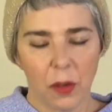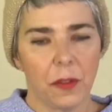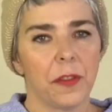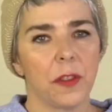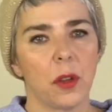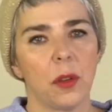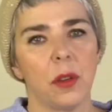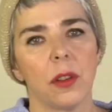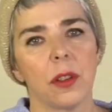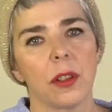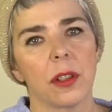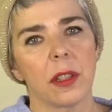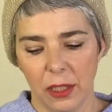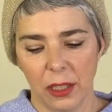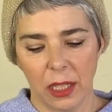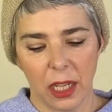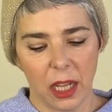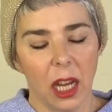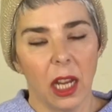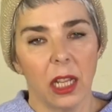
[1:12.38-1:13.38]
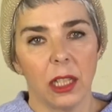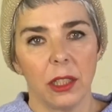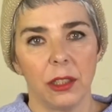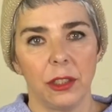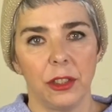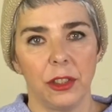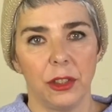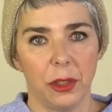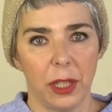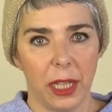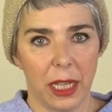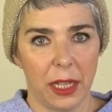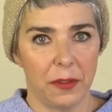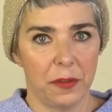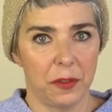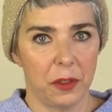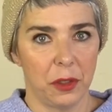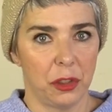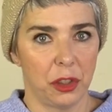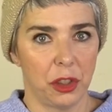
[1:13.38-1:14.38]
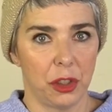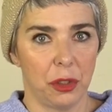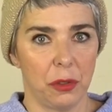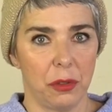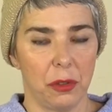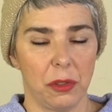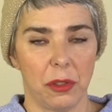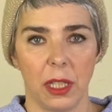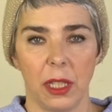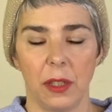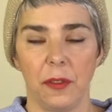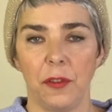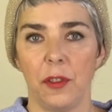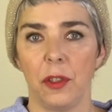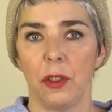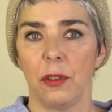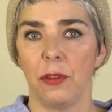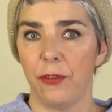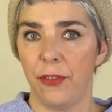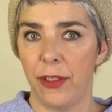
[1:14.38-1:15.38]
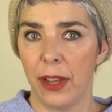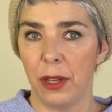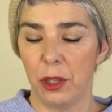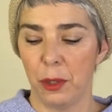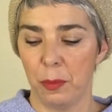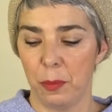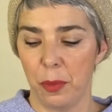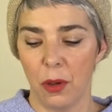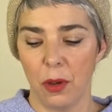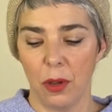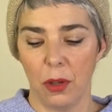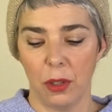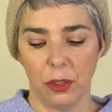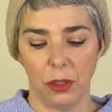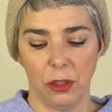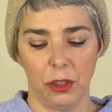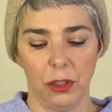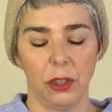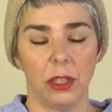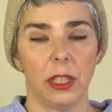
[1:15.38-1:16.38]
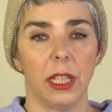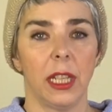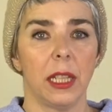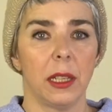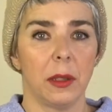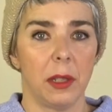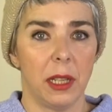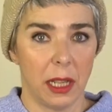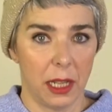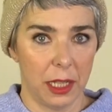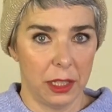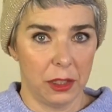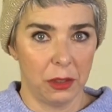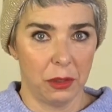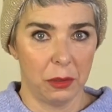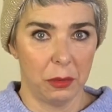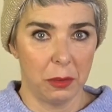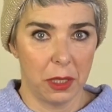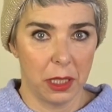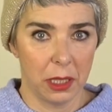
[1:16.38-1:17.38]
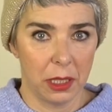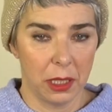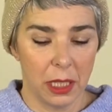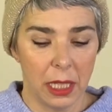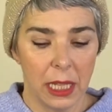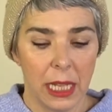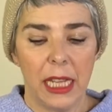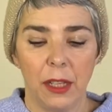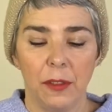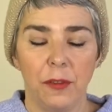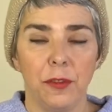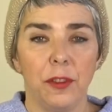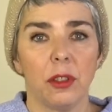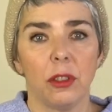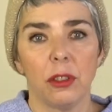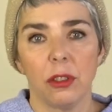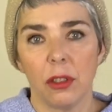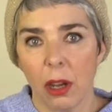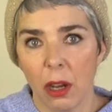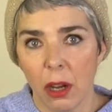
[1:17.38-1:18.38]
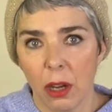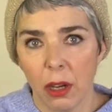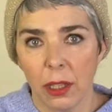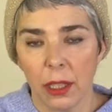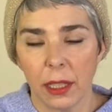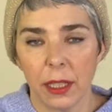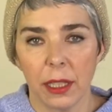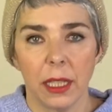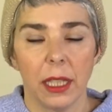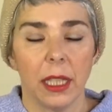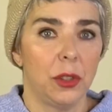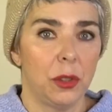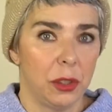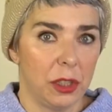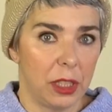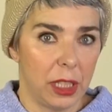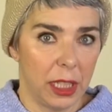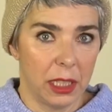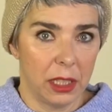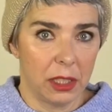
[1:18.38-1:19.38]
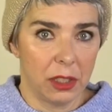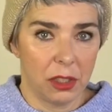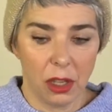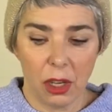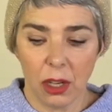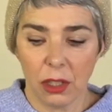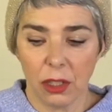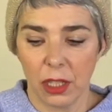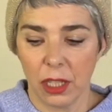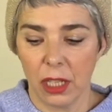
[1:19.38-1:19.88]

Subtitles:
Of course, the color you have to choose. If you're very blonde, you take a lighter one. If you're dark, you take a darker